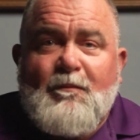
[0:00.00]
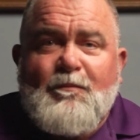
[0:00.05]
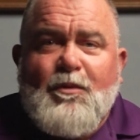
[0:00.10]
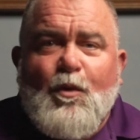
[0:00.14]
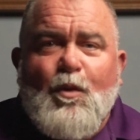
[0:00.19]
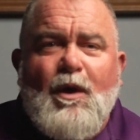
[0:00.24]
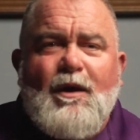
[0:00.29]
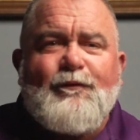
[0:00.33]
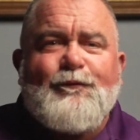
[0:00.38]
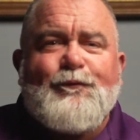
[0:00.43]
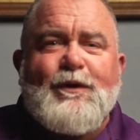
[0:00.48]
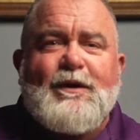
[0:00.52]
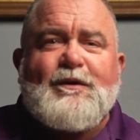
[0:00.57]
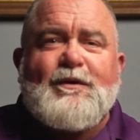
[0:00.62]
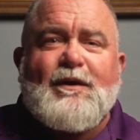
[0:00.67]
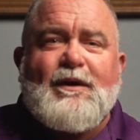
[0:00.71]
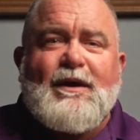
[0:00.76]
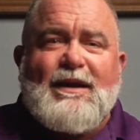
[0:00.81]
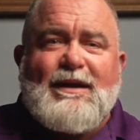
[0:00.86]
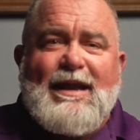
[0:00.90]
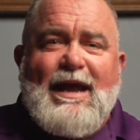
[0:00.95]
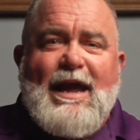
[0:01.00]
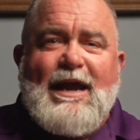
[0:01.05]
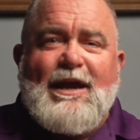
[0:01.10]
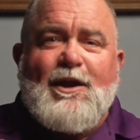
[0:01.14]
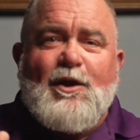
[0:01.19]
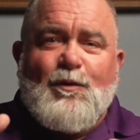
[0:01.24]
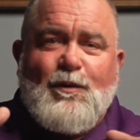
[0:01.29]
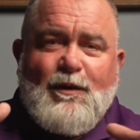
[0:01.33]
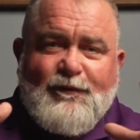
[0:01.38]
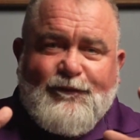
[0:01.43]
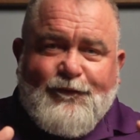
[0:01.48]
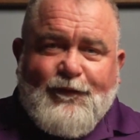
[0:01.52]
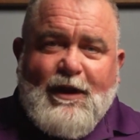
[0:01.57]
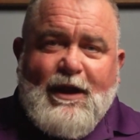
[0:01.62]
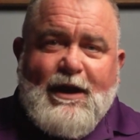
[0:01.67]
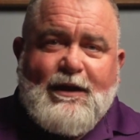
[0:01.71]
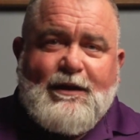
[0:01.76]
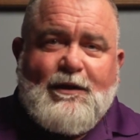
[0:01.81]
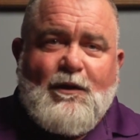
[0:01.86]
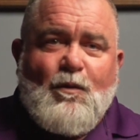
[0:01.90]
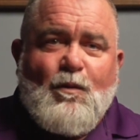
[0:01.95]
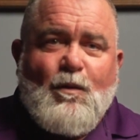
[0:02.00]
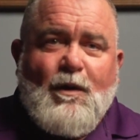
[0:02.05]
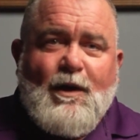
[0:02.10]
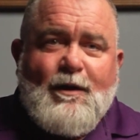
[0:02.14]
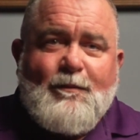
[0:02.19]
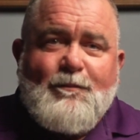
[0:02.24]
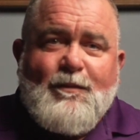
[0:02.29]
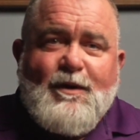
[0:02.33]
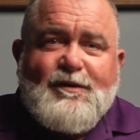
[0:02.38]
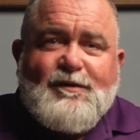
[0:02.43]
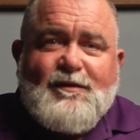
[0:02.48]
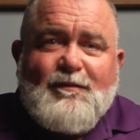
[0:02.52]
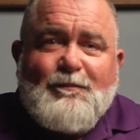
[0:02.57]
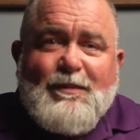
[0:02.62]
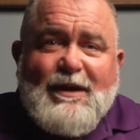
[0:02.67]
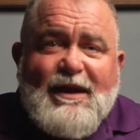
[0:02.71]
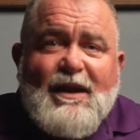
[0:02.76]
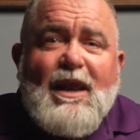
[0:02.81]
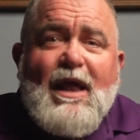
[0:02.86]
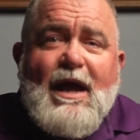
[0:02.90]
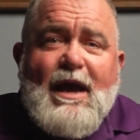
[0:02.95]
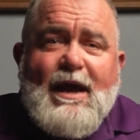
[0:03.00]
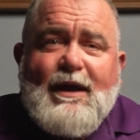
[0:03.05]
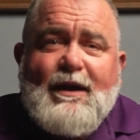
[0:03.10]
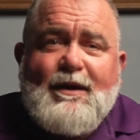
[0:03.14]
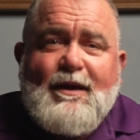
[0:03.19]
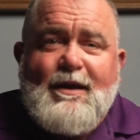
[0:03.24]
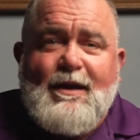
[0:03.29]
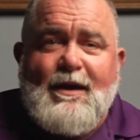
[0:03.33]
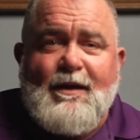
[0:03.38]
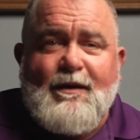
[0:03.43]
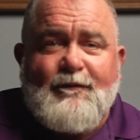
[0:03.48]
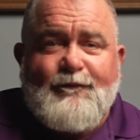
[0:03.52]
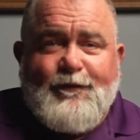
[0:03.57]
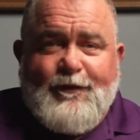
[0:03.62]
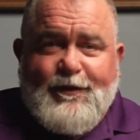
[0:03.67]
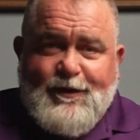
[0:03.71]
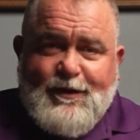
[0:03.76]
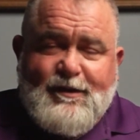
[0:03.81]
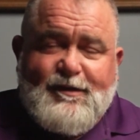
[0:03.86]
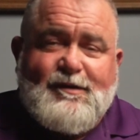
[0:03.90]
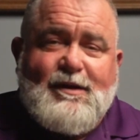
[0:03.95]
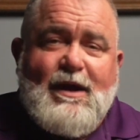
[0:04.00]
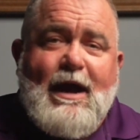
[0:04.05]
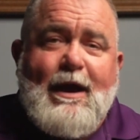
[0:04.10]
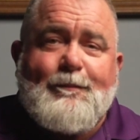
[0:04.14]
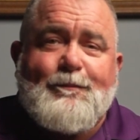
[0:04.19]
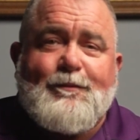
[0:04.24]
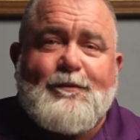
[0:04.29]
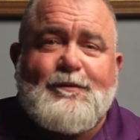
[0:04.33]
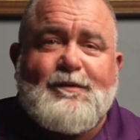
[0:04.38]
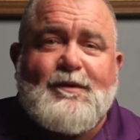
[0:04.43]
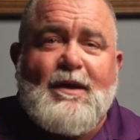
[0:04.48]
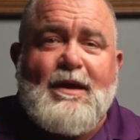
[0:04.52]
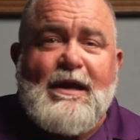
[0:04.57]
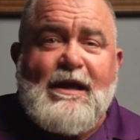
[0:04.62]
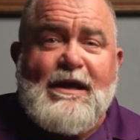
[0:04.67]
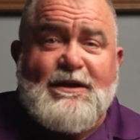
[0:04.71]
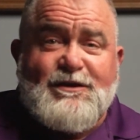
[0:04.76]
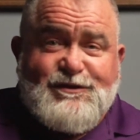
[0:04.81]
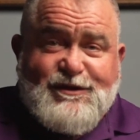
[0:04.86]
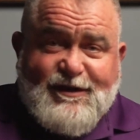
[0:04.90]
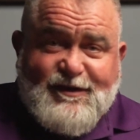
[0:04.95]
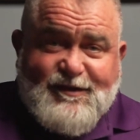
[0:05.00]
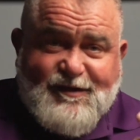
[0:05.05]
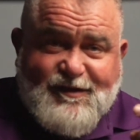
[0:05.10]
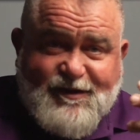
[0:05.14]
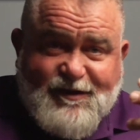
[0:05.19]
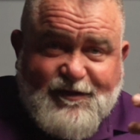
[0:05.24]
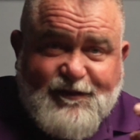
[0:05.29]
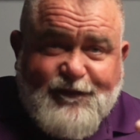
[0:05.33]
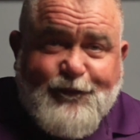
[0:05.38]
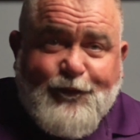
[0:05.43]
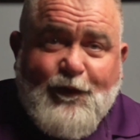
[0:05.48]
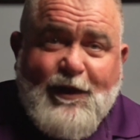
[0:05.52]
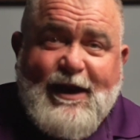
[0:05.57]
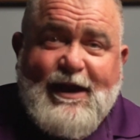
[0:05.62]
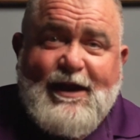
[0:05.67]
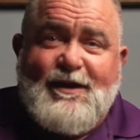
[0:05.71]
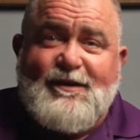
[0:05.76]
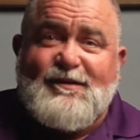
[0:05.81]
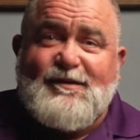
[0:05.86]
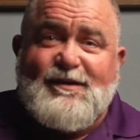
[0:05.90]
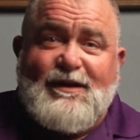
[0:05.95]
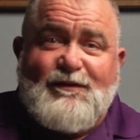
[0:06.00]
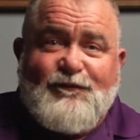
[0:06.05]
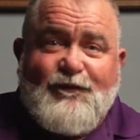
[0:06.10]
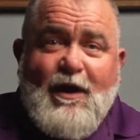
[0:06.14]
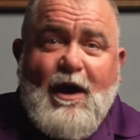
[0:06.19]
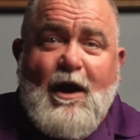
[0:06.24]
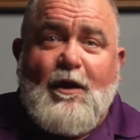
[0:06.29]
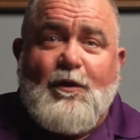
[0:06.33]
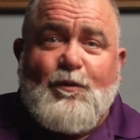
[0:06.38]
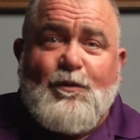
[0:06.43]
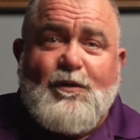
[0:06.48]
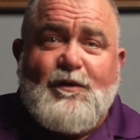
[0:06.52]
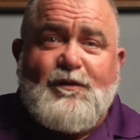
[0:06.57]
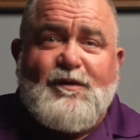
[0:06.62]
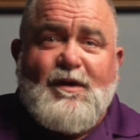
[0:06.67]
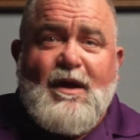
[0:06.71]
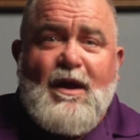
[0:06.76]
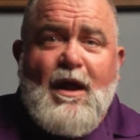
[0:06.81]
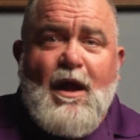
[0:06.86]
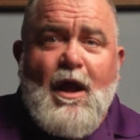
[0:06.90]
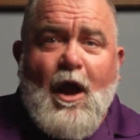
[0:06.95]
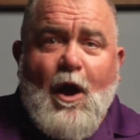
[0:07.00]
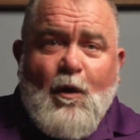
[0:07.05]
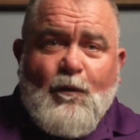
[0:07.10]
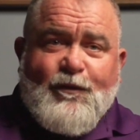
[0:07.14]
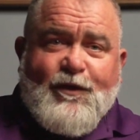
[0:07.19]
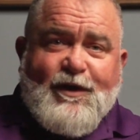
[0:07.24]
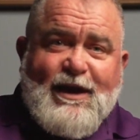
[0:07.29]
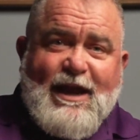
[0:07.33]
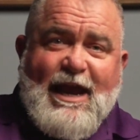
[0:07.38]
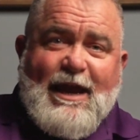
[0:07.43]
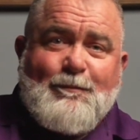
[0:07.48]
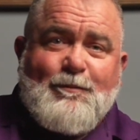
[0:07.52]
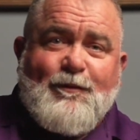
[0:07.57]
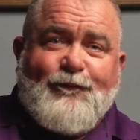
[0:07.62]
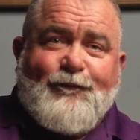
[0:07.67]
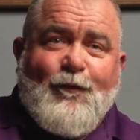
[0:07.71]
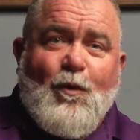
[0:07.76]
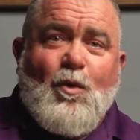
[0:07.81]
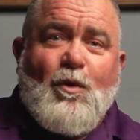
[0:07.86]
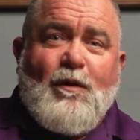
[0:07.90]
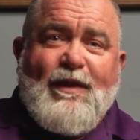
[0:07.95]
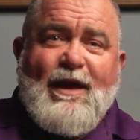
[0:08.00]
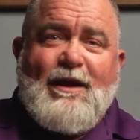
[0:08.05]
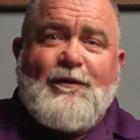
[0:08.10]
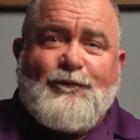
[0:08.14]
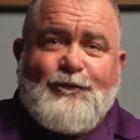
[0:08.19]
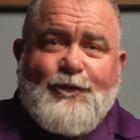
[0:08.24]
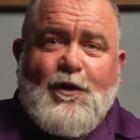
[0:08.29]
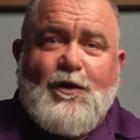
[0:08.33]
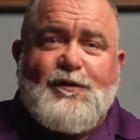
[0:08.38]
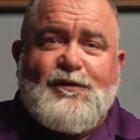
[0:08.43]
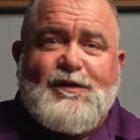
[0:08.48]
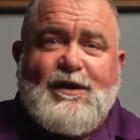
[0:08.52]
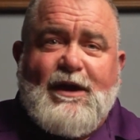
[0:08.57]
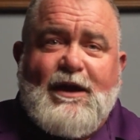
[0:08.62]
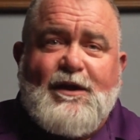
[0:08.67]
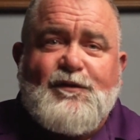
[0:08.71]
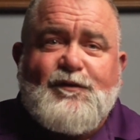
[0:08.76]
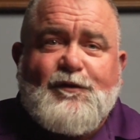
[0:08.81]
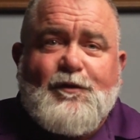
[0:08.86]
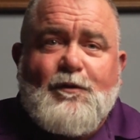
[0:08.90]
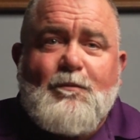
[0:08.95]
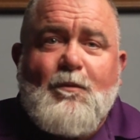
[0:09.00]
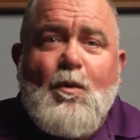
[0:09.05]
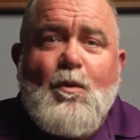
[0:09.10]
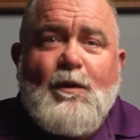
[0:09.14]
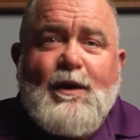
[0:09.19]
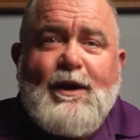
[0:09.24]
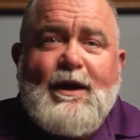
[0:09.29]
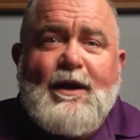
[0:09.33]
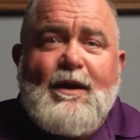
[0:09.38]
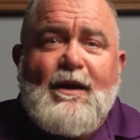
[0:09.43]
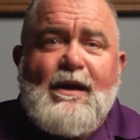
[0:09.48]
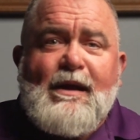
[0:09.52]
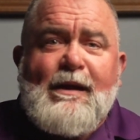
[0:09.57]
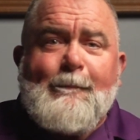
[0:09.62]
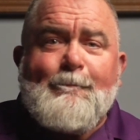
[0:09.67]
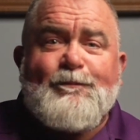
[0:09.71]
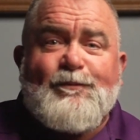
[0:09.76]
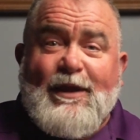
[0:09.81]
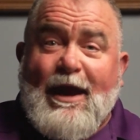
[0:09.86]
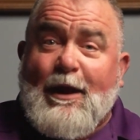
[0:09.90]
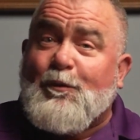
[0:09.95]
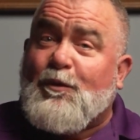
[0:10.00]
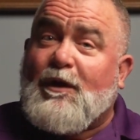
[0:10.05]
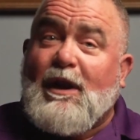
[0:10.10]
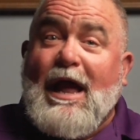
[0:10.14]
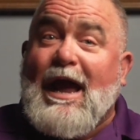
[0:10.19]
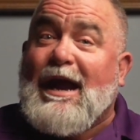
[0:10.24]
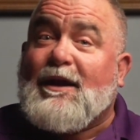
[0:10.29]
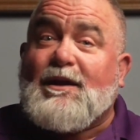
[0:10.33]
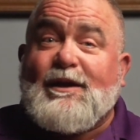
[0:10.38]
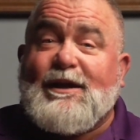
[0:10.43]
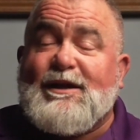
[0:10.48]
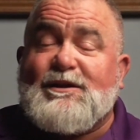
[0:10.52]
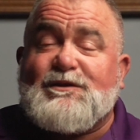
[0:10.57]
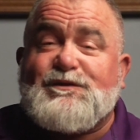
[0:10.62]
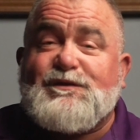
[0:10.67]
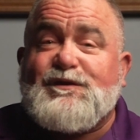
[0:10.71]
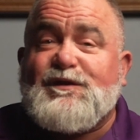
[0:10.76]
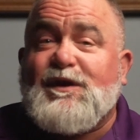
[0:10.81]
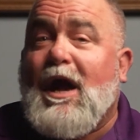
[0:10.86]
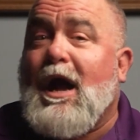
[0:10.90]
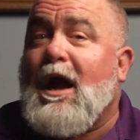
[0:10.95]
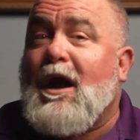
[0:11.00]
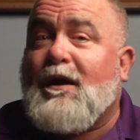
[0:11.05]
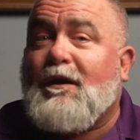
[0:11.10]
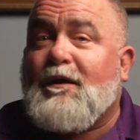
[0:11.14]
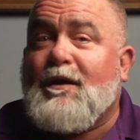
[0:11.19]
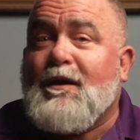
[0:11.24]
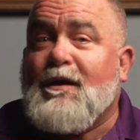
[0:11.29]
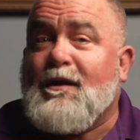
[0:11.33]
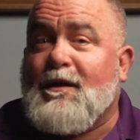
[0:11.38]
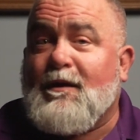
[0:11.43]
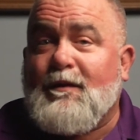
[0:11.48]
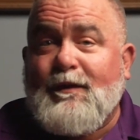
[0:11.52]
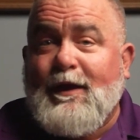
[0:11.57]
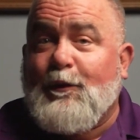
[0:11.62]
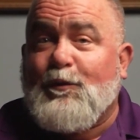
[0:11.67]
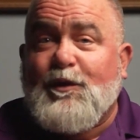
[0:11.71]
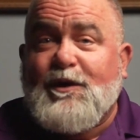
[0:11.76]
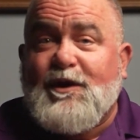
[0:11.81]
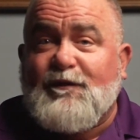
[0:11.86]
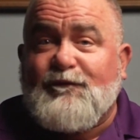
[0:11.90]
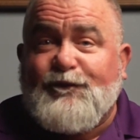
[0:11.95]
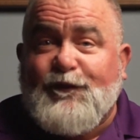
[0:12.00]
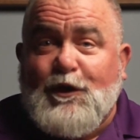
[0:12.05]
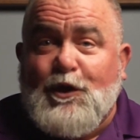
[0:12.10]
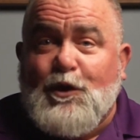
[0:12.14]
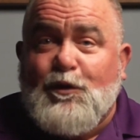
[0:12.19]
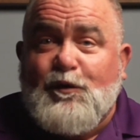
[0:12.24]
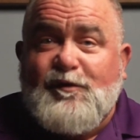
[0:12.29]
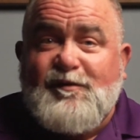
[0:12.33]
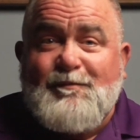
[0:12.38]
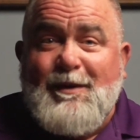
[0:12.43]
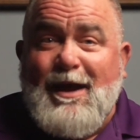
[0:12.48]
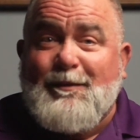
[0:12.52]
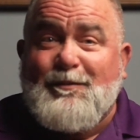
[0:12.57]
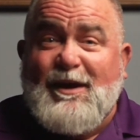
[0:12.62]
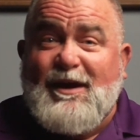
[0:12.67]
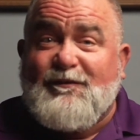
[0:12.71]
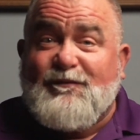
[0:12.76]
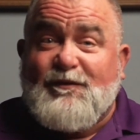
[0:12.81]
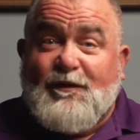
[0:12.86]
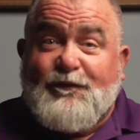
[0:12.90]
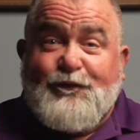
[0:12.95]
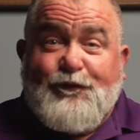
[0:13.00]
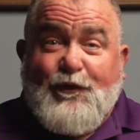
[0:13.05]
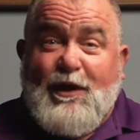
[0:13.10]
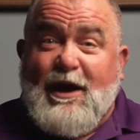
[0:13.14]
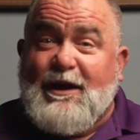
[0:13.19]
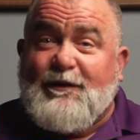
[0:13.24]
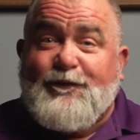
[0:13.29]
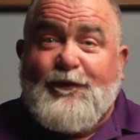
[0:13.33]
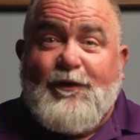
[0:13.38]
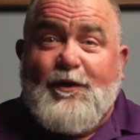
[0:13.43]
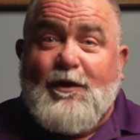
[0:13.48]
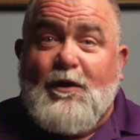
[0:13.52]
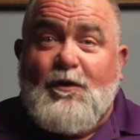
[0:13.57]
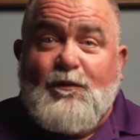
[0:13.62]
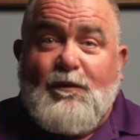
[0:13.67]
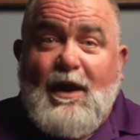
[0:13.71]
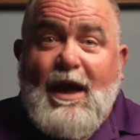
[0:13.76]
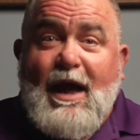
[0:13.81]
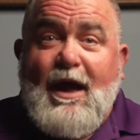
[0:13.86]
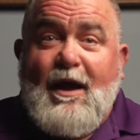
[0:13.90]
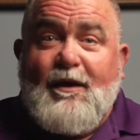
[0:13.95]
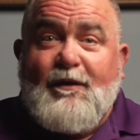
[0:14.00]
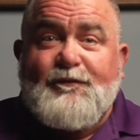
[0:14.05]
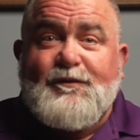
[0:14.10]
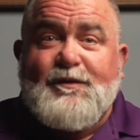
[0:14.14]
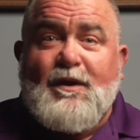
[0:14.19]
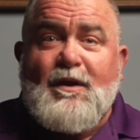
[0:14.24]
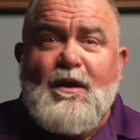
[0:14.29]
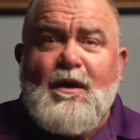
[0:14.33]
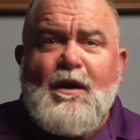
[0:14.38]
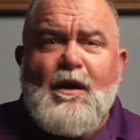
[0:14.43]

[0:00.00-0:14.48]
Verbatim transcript: But what if we took a day to reflect on what it must have been like for the disciples, Jesus' friends and followers, on the day before that first Easter morning? They were likely in shock. They were confused, maybe even afraid for their own lives.